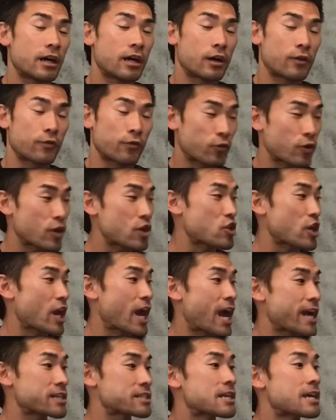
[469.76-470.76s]
Free
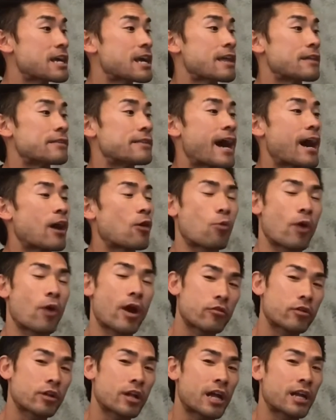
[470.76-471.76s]
Jacks. Now,
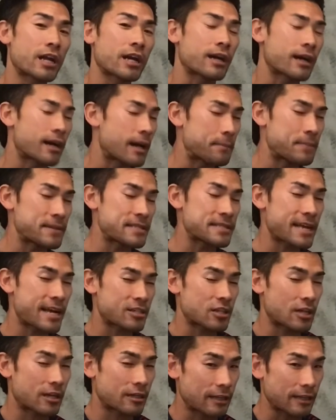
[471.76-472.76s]
whether or not a cup is
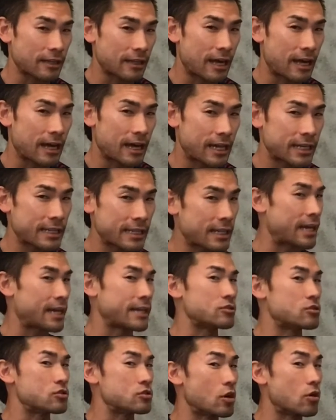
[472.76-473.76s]
actually on the line,
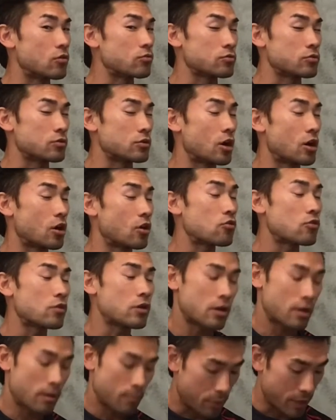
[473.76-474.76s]
I don't know.
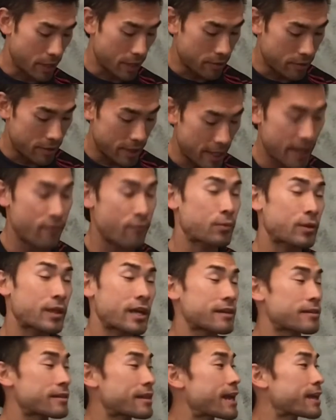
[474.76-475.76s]
But they've
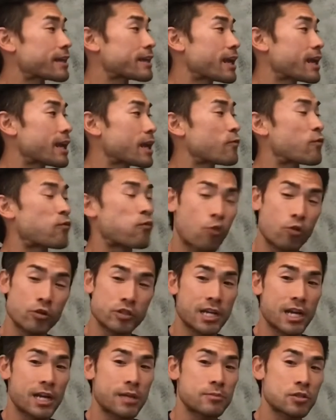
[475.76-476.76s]
played that game 4
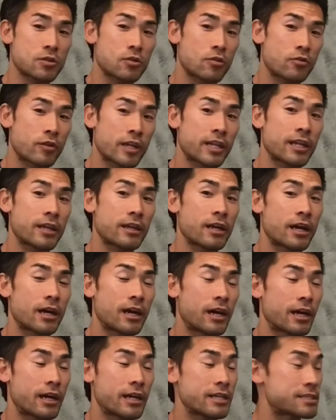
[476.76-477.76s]
times already.
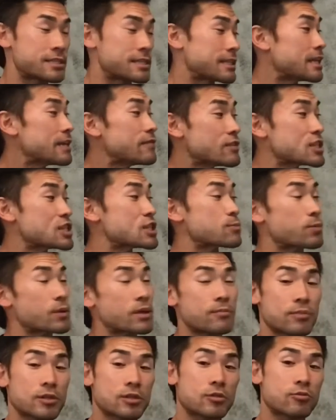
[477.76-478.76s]
It's an even
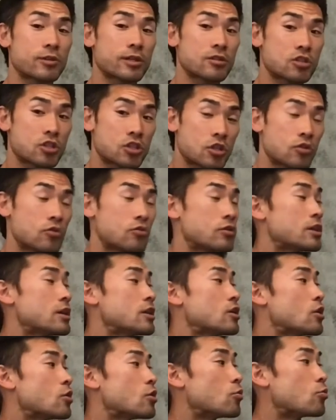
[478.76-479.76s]
split between the two.
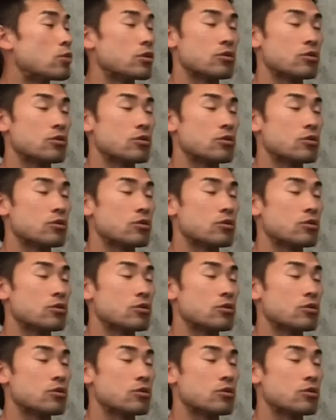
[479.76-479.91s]
We'll